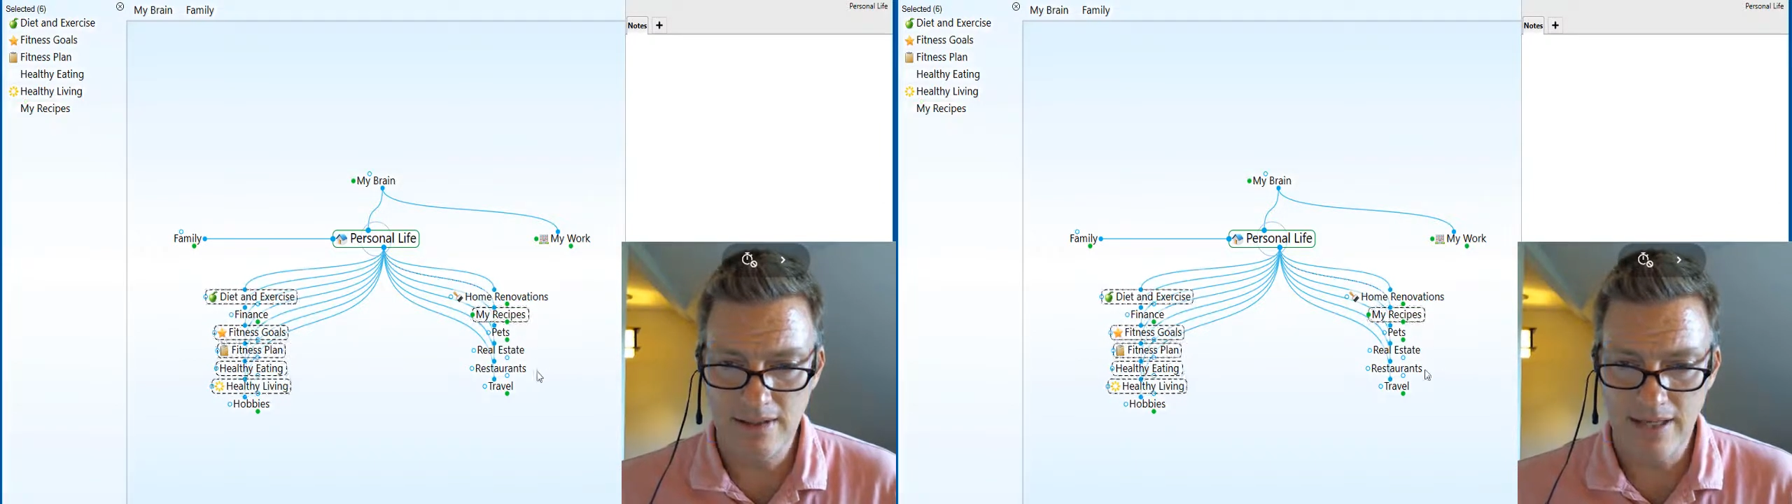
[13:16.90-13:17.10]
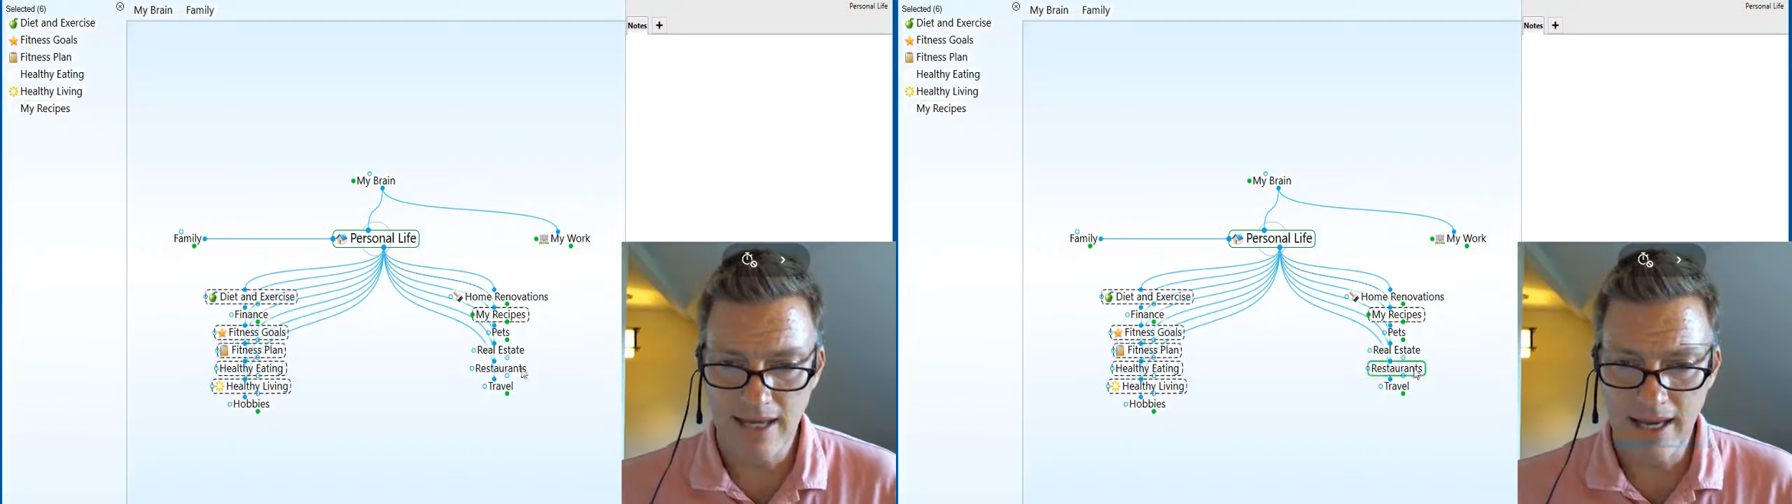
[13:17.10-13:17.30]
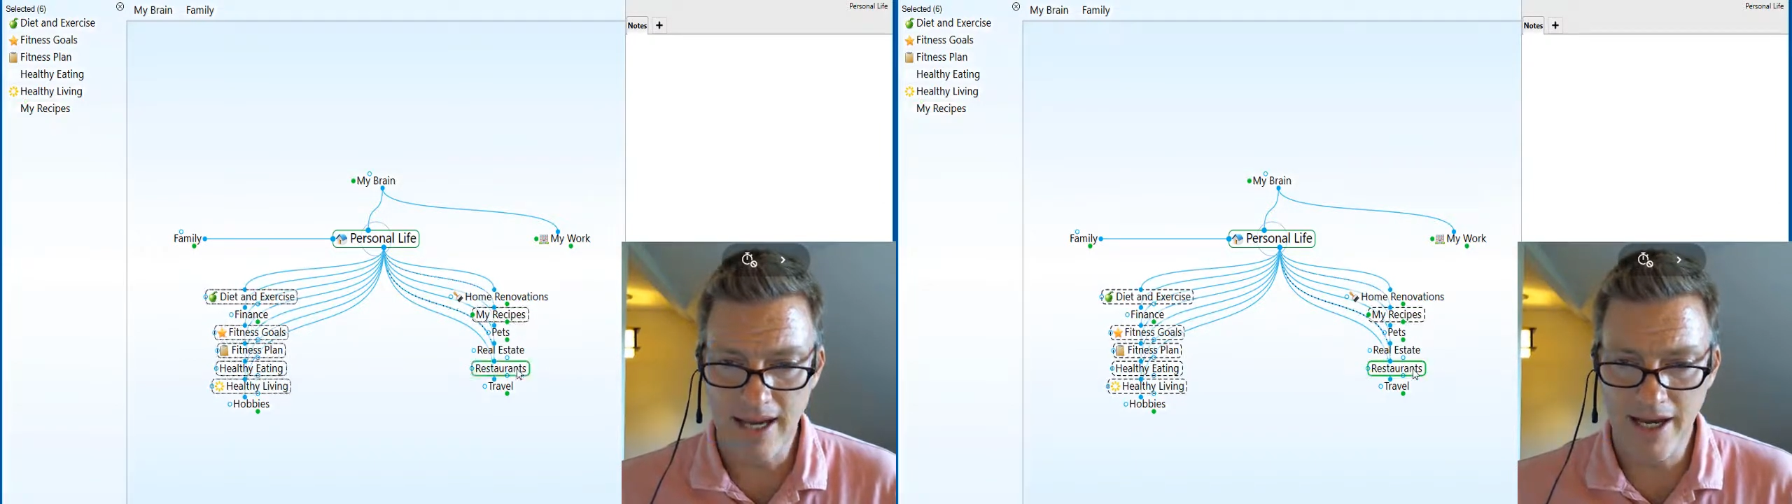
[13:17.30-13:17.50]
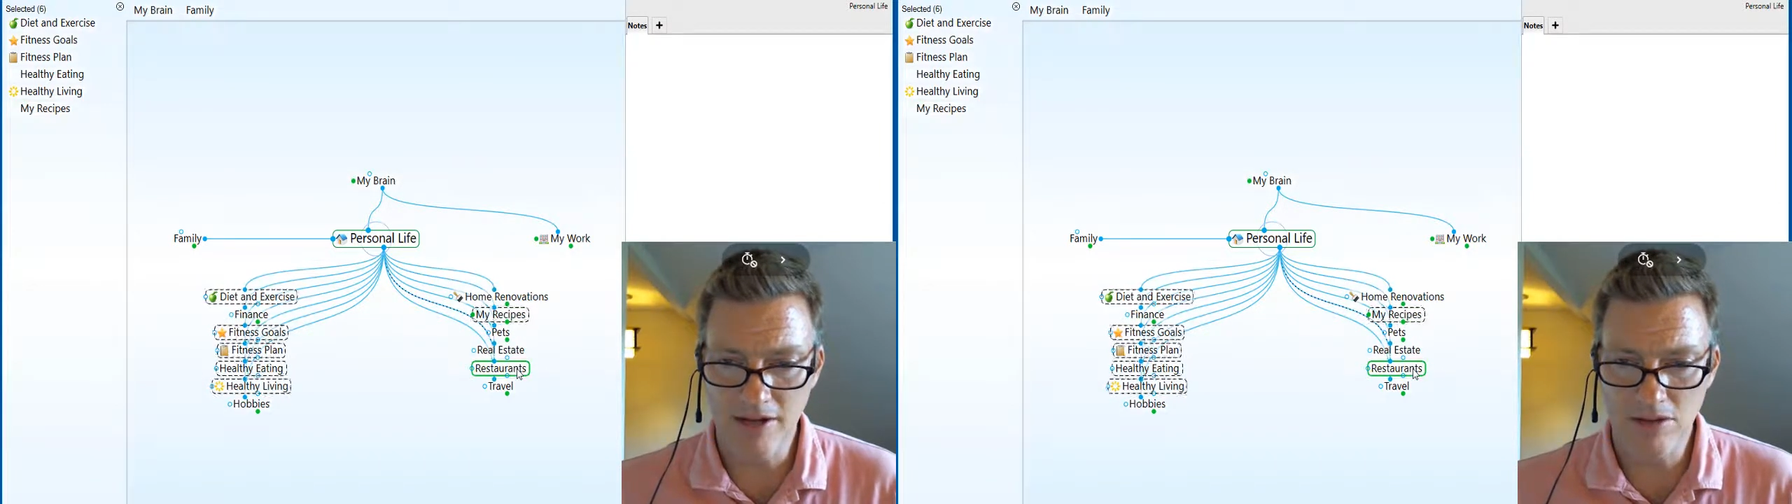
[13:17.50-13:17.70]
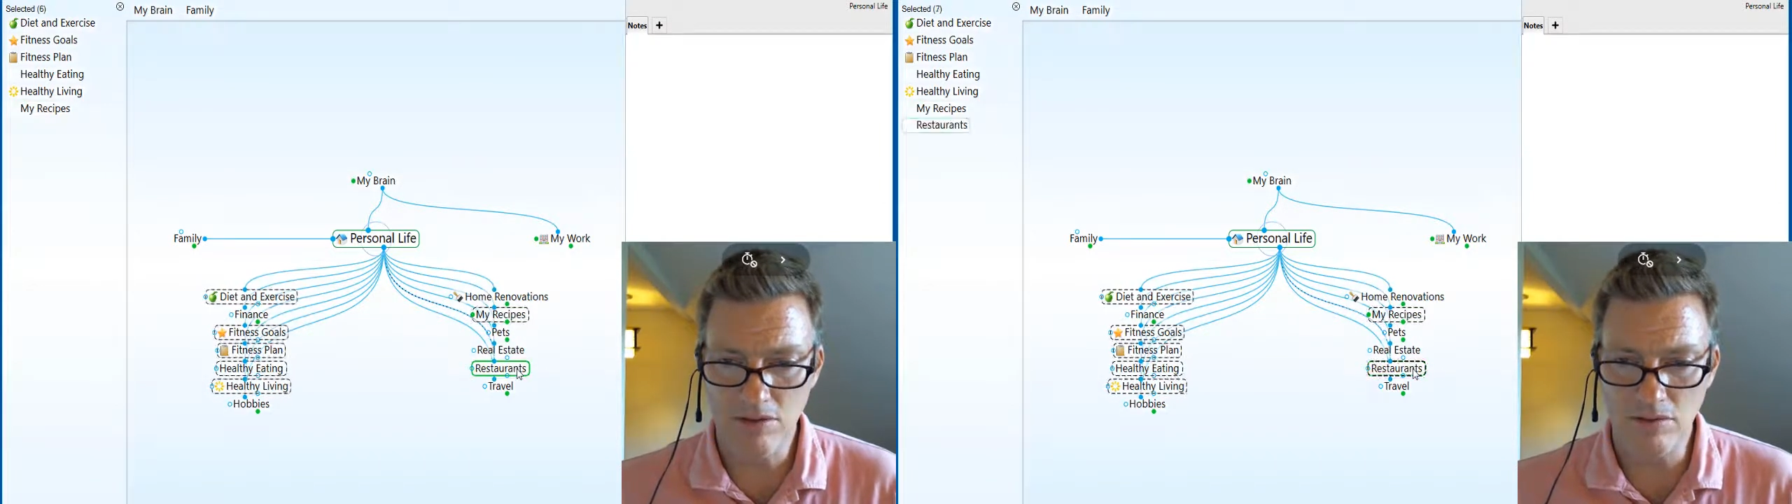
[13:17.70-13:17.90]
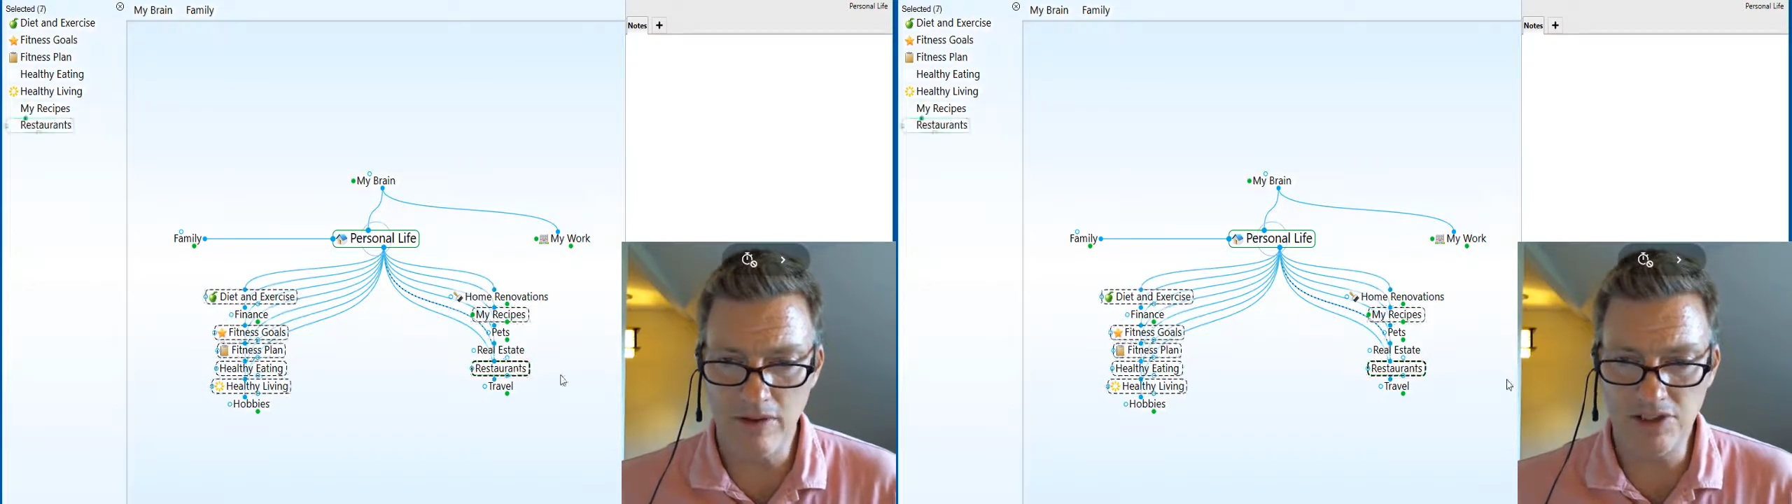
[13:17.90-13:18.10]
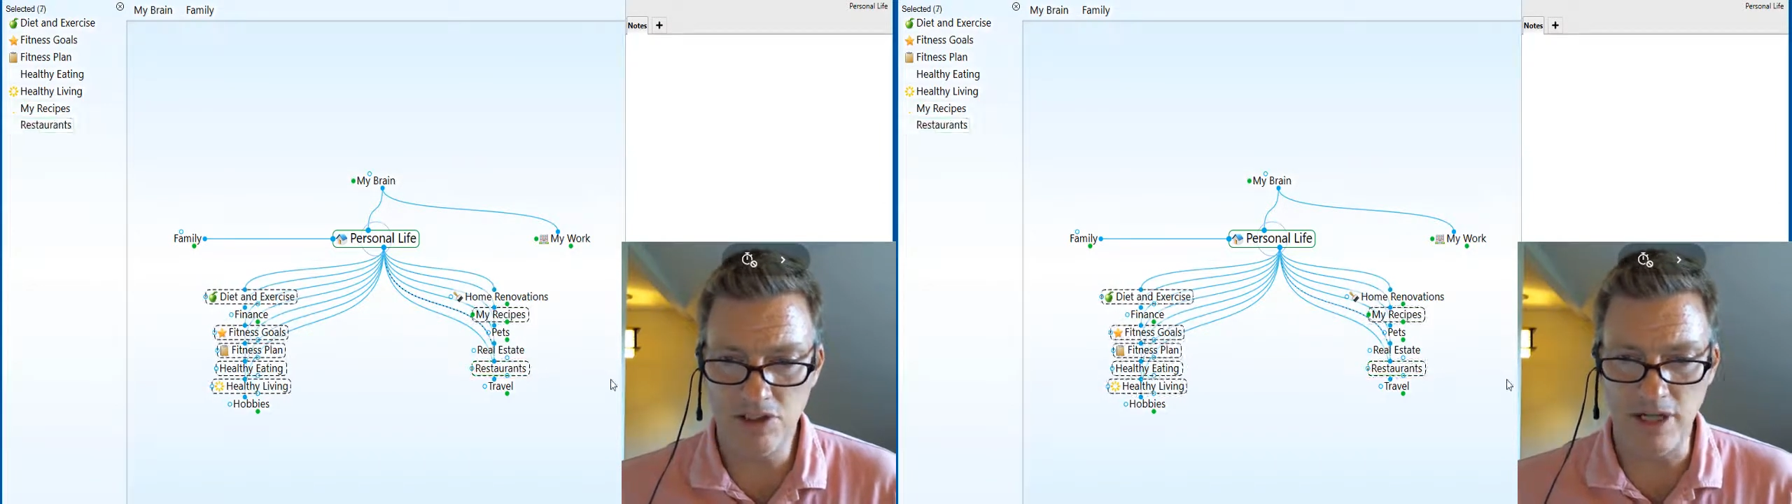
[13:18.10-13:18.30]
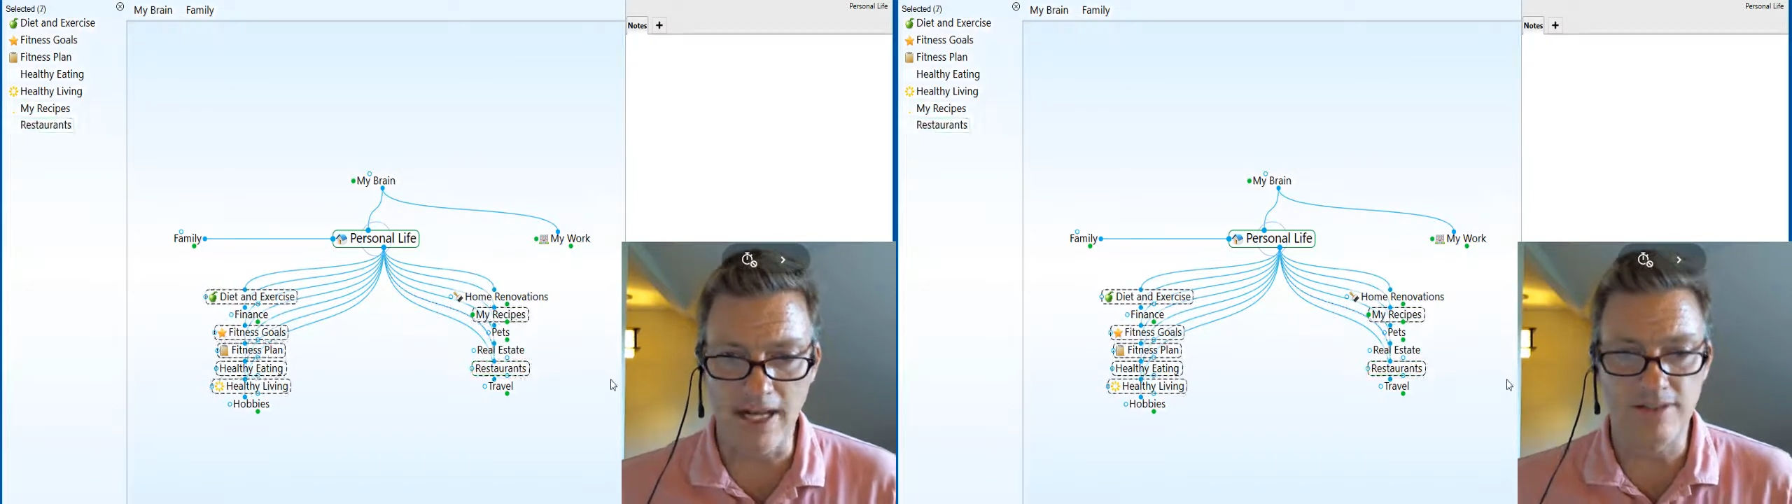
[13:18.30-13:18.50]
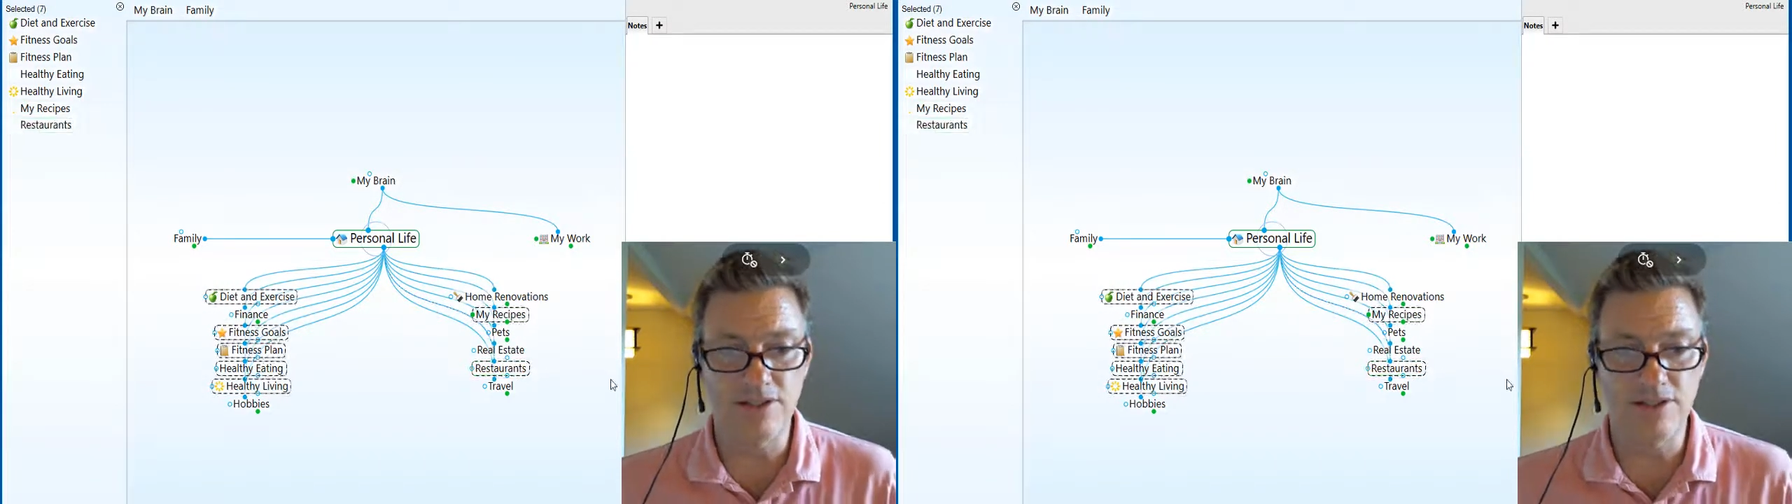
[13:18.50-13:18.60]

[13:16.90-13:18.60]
and restaurants.